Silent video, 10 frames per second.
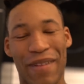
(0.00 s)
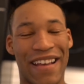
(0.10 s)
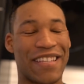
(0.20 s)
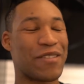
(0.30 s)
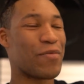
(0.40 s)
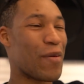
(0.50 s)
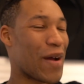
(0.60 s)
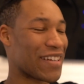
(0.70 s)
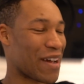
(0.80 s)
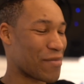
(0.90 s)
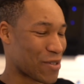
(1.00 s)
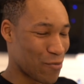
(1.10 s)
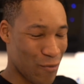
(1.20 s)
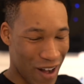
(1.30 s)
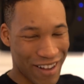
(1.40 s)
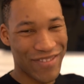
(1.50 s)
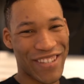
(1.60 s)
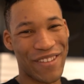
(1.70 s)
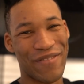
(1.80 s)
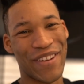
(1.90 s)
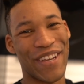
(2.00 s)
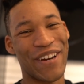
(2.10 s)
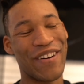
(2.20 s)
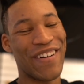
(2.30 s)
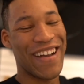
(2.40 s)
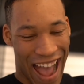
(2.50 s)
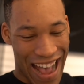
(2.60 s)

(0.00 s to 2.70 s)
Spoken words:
Guys, it's about Mike Diamonds and welcome to the video.